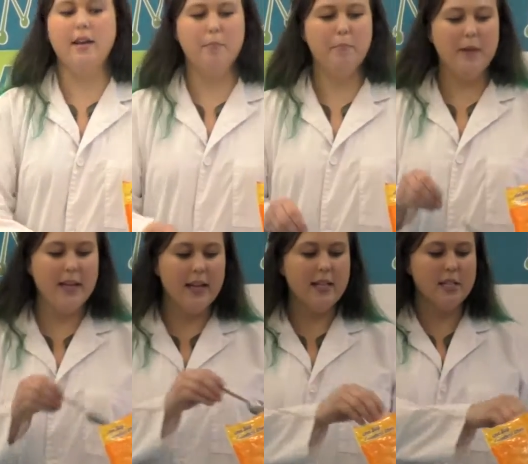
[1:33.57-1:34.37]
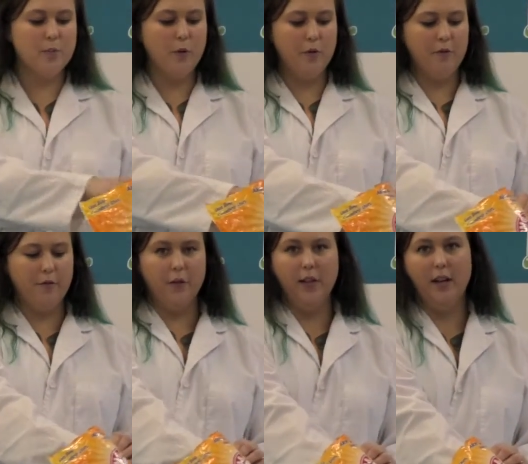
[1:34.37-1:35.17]
a big
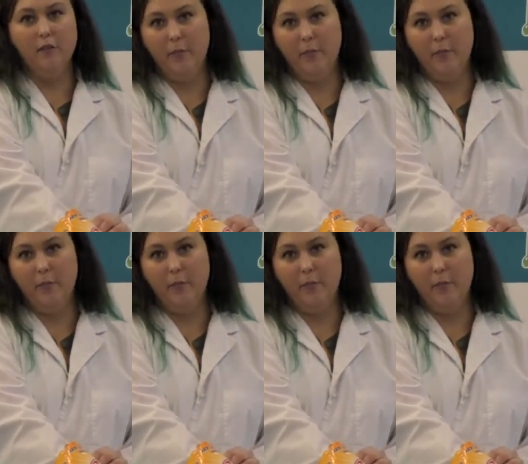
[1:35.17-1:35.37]
spoonful of